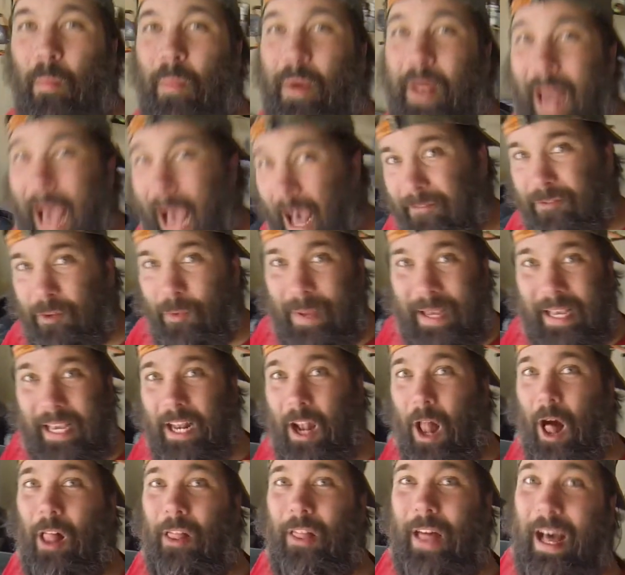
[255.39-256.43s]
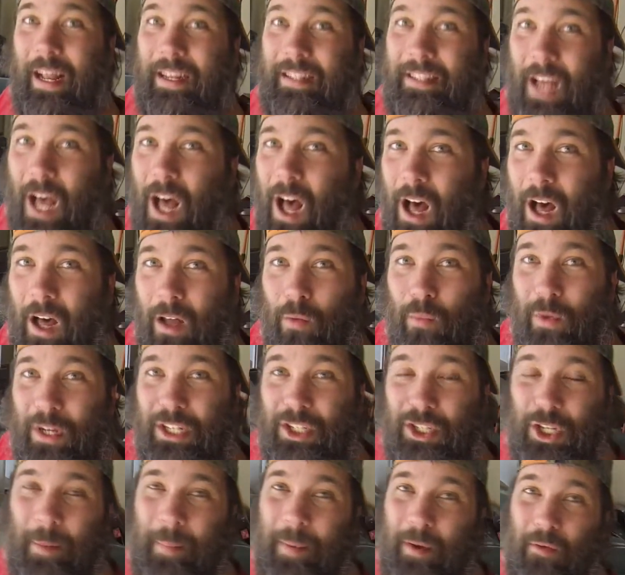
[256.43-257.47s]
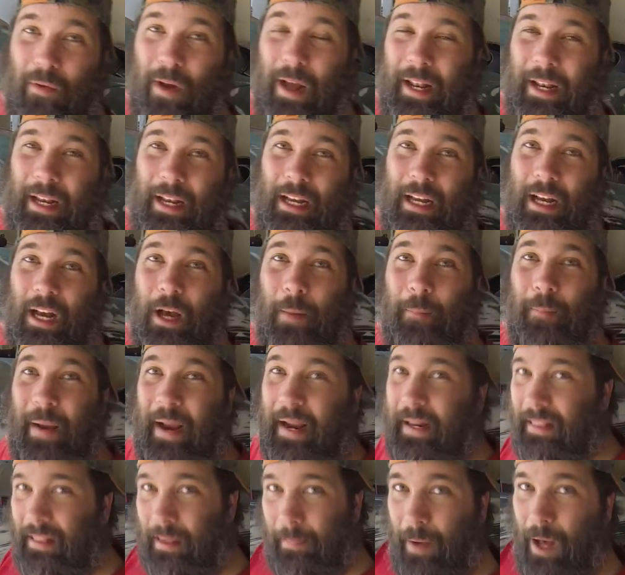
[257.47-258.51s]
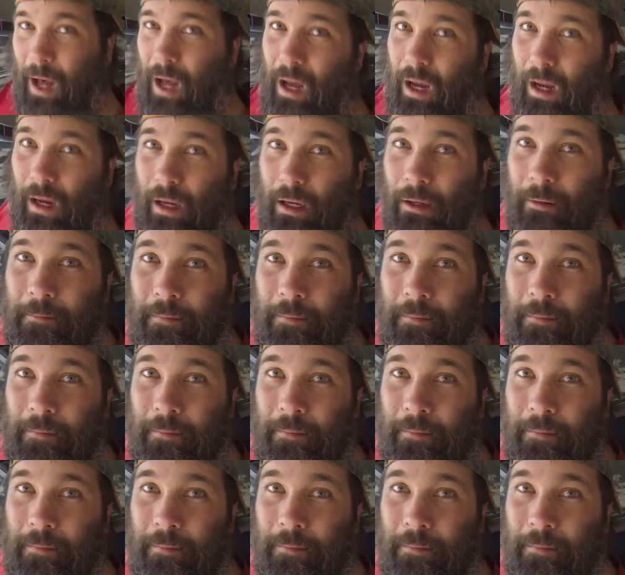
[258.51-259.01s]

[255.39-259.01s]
But after we get all that done, we should be ready to paint the bug.